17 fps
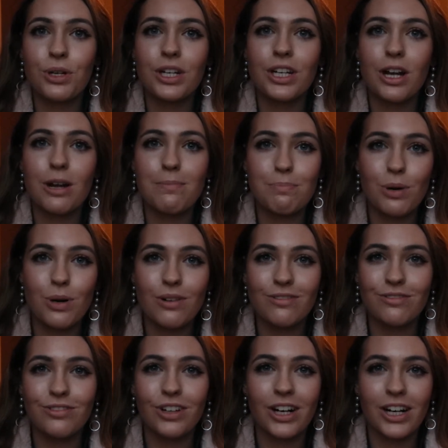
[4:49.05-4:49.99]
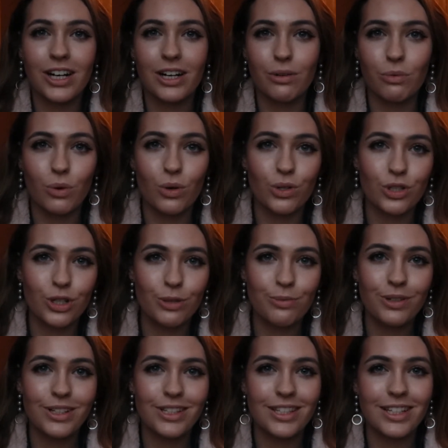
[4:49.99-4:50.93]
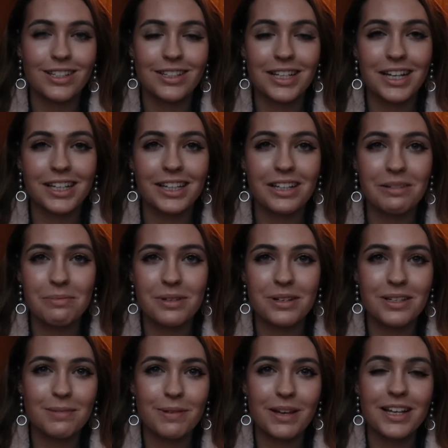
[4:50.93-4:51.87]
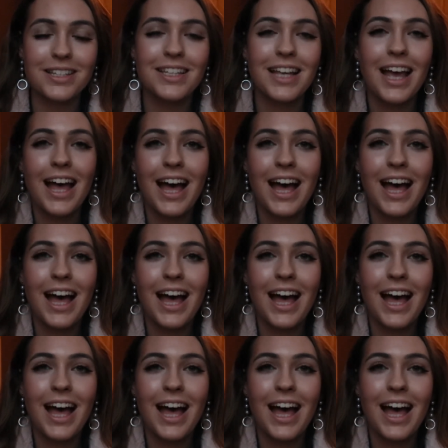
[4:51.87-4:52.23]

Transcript: it above our wardrobe because there's like a little bit of space,